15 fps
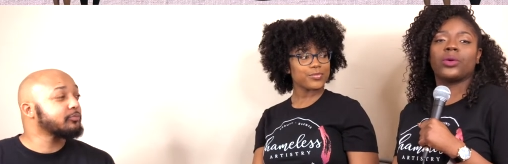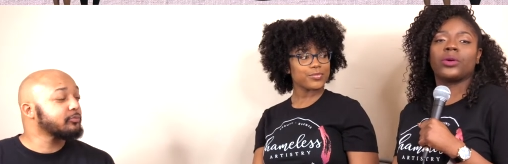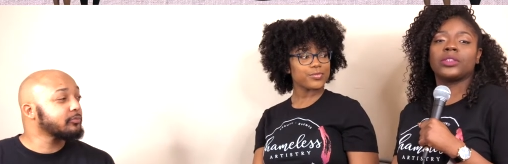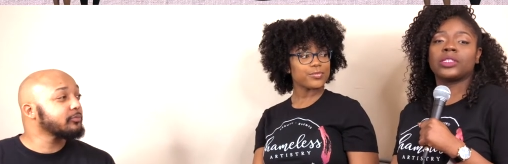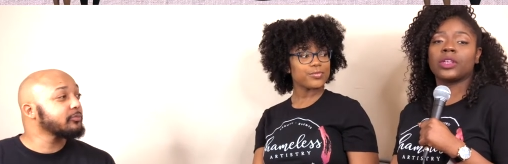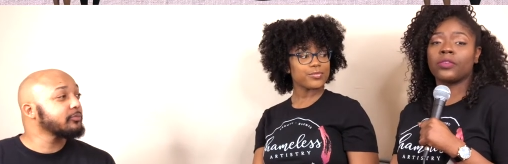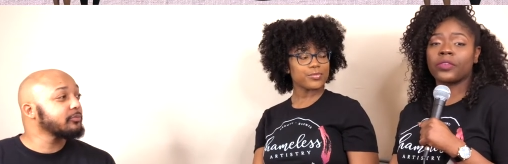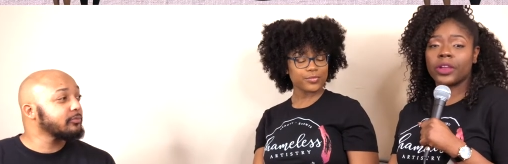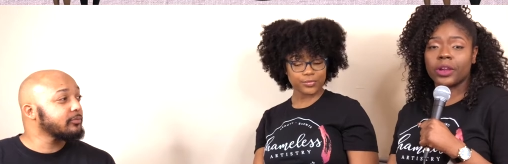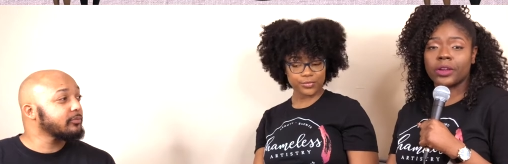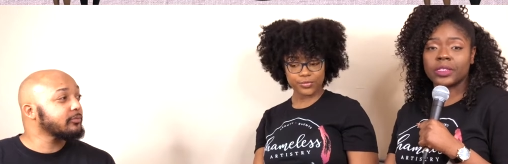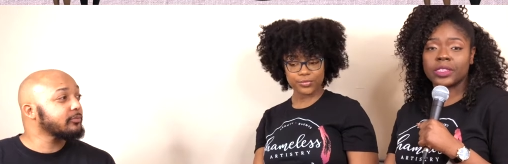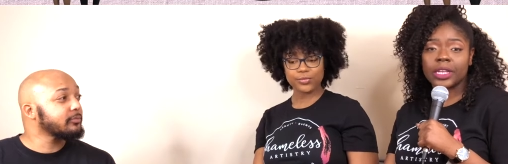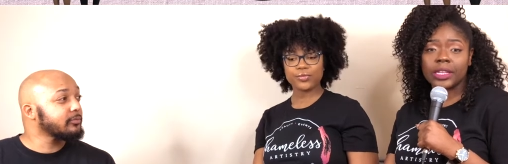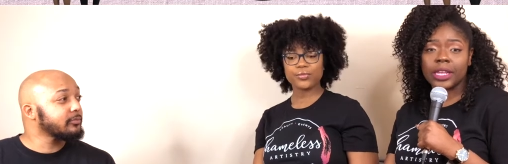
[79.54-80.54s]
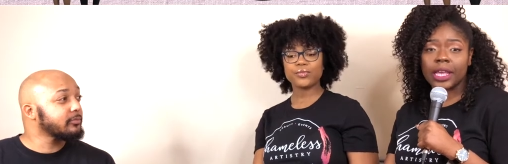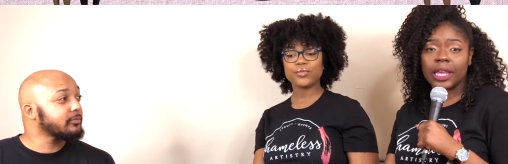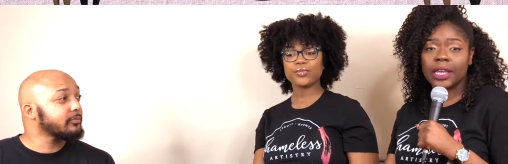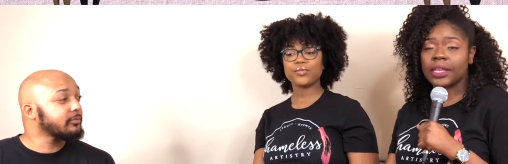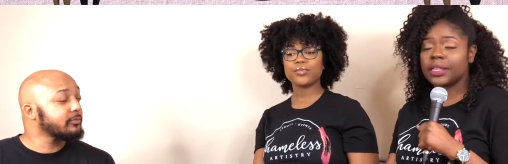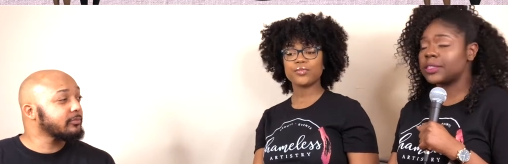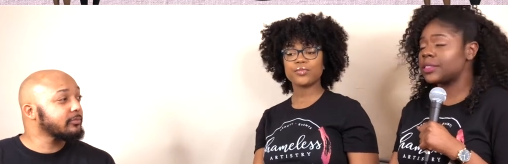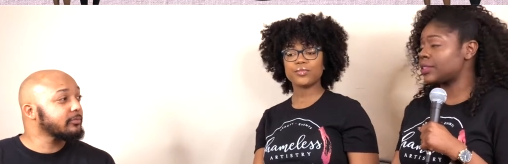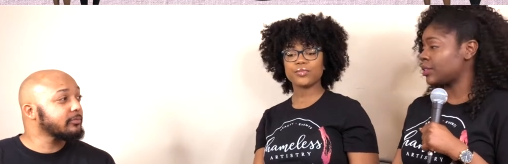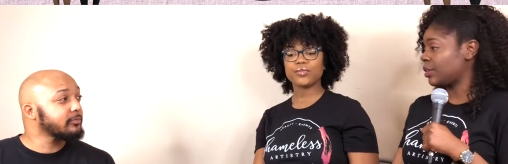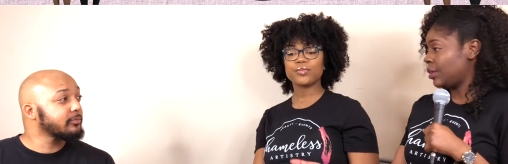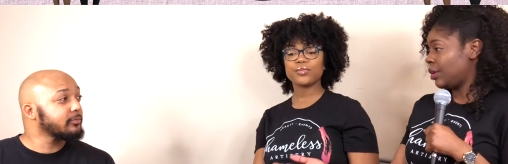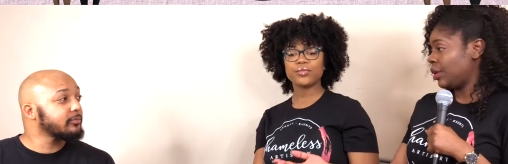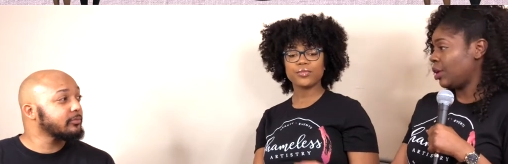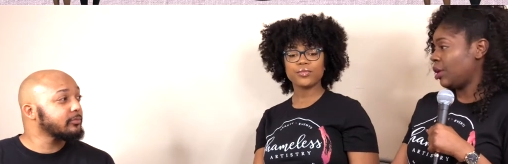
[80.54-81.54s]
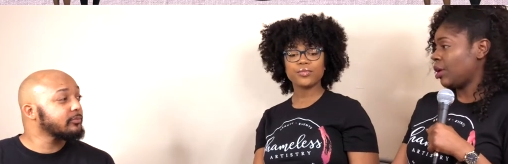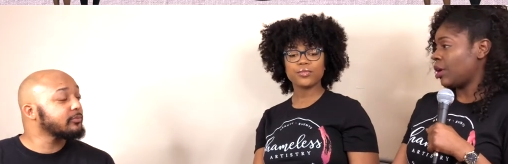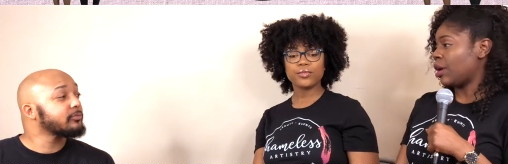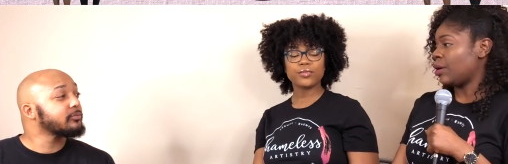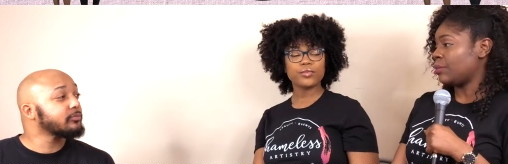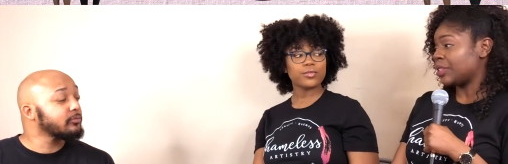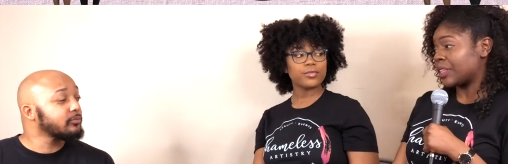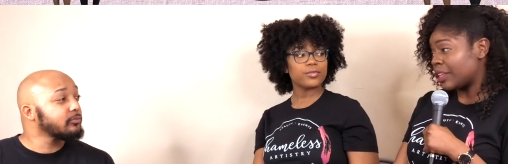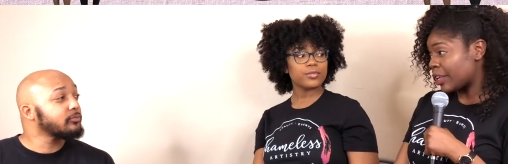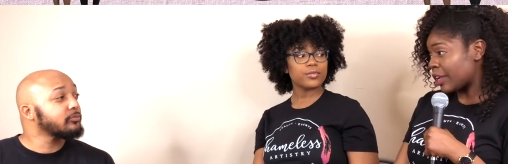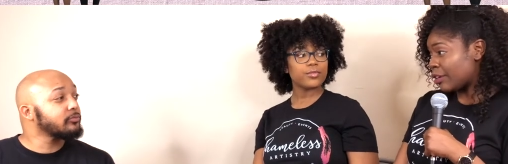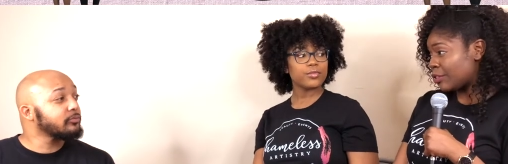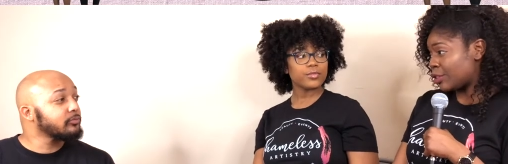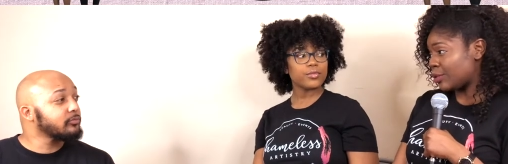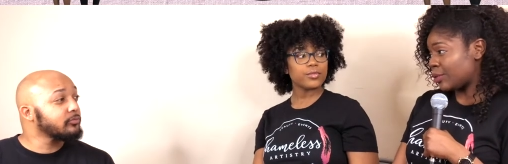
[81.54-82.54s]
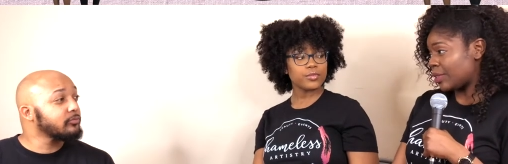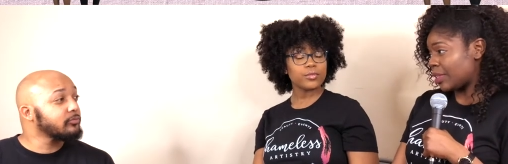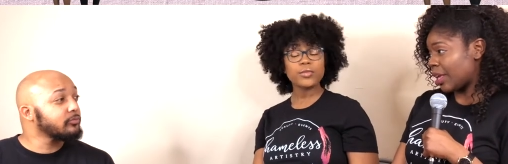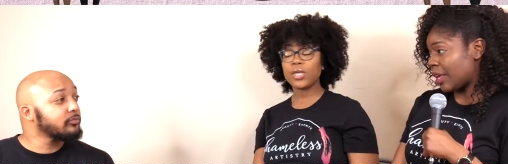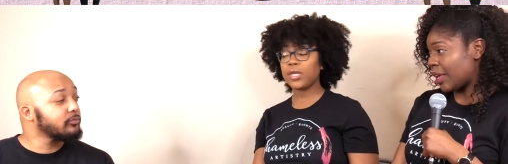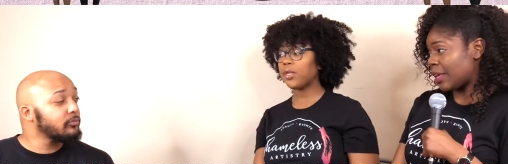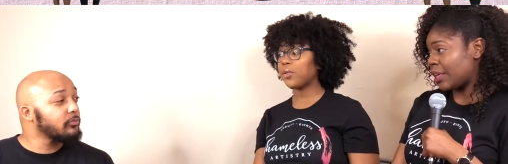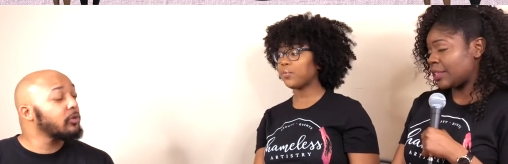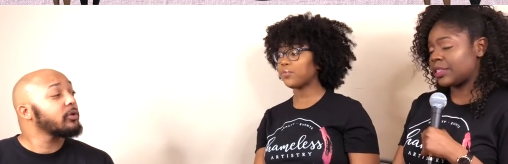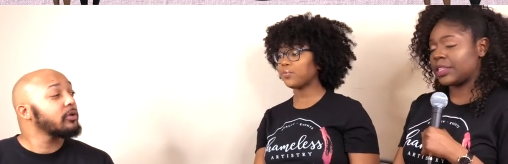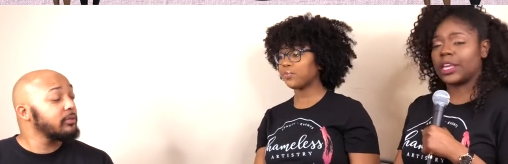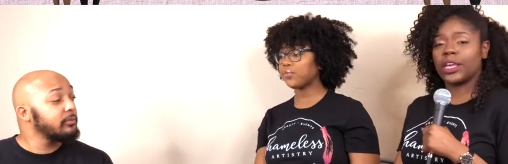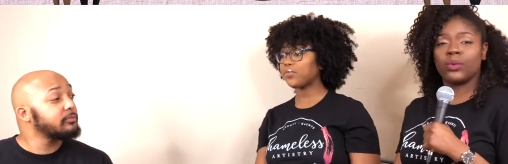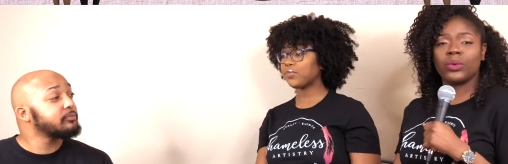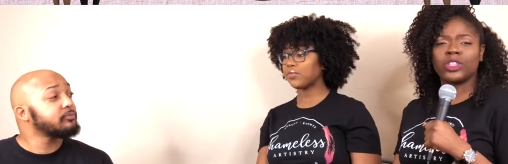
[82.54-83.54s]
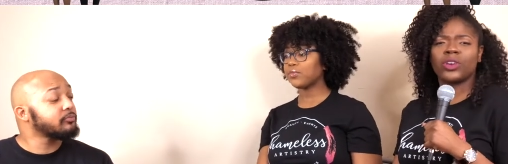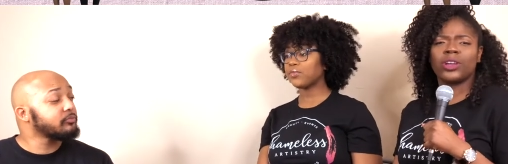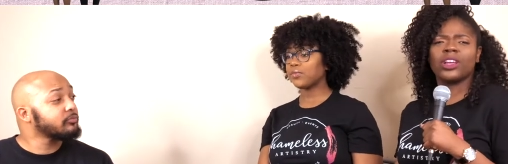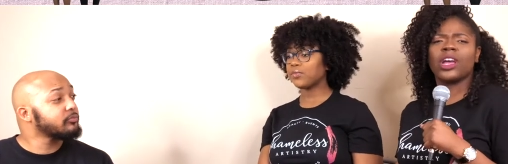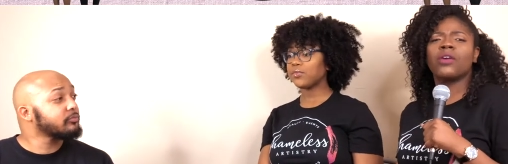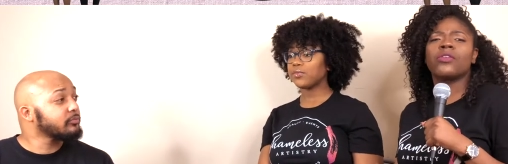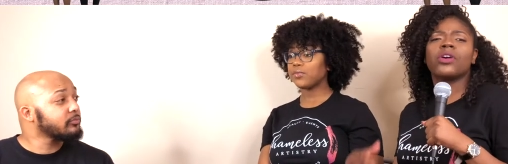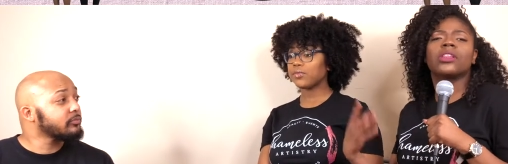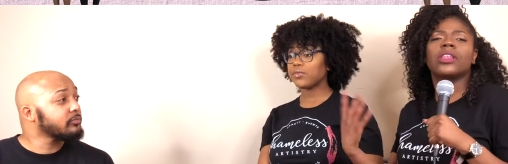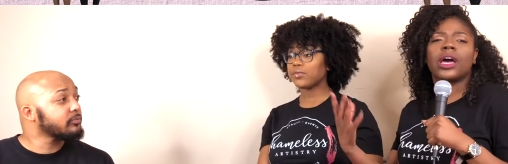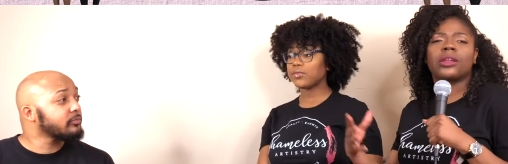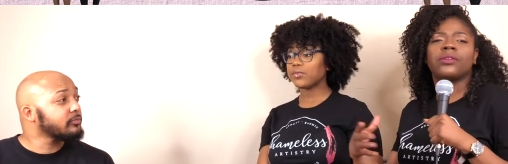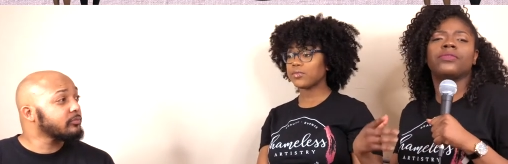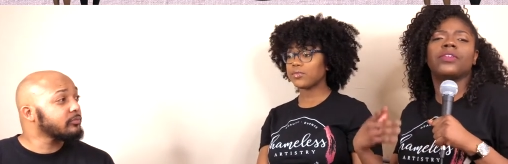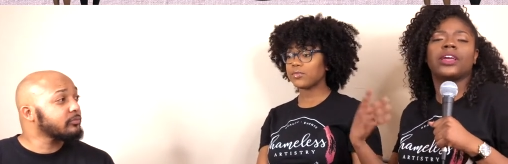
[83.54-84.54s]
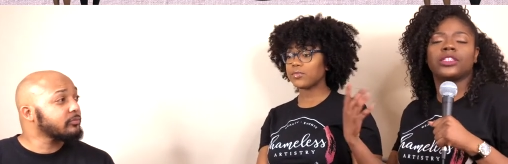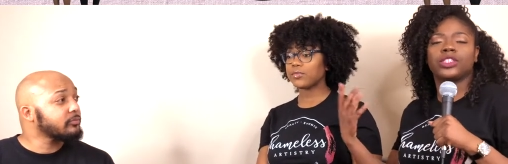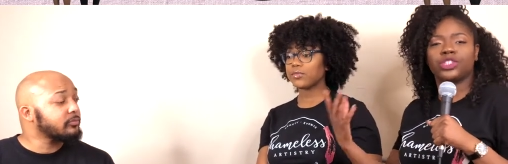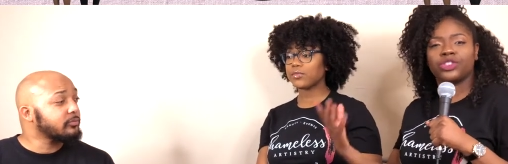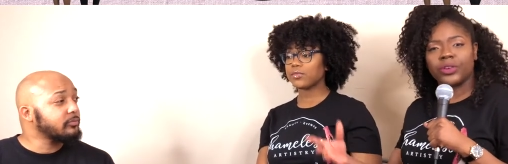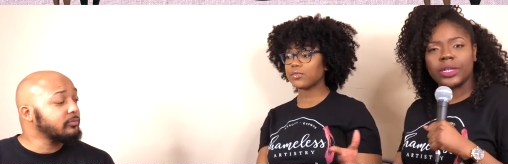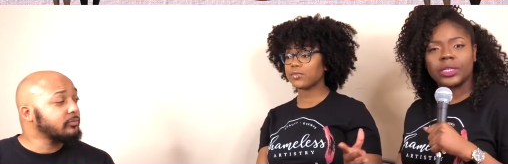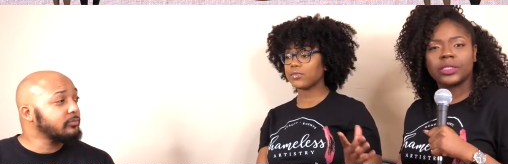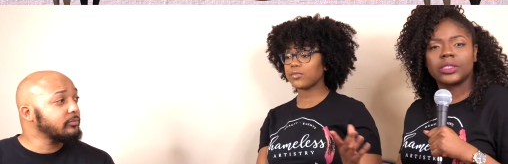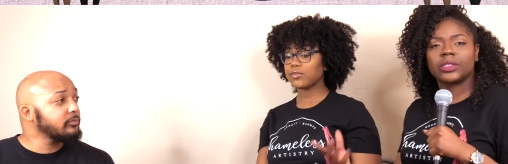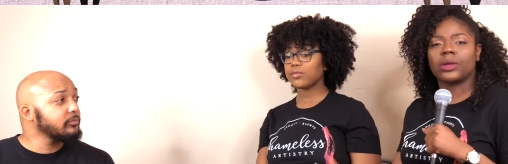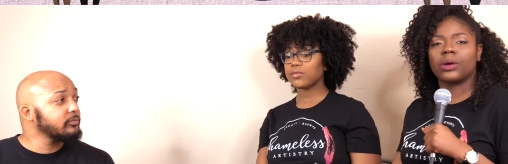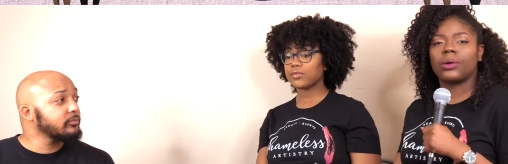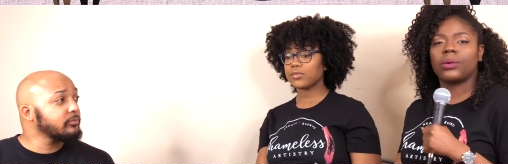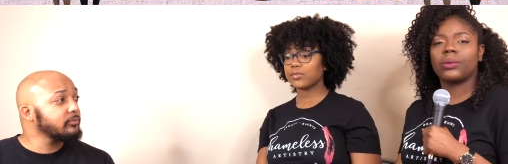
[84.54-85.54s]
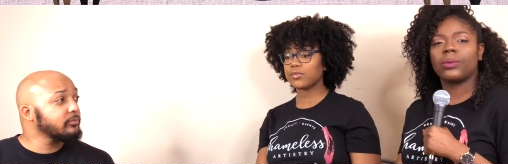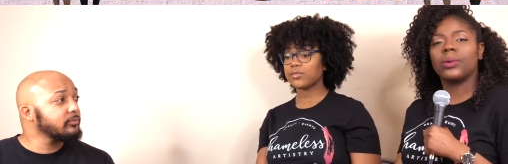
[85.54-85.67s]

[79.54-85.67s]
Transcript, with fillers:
Speaker 1: self care Sundays, um, skincare Tuesdays, and we try to cover a lot of like trends. So,